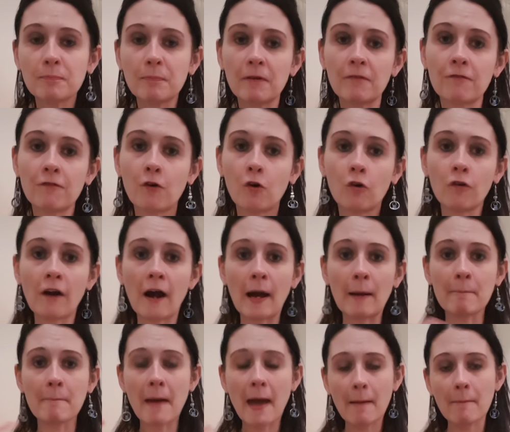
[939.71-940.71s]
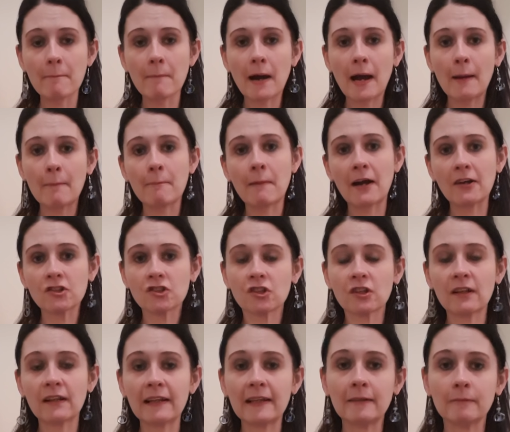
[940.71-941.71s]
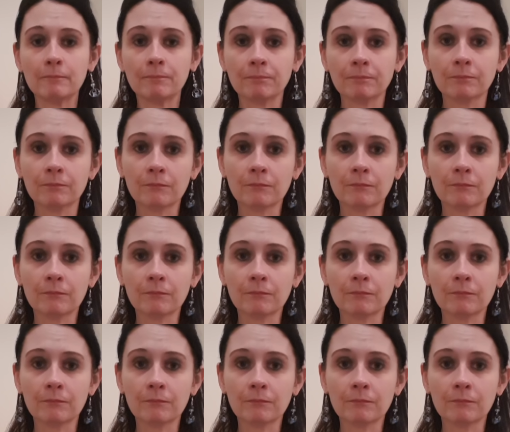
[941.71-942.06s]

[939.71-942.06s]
before I met my masculine.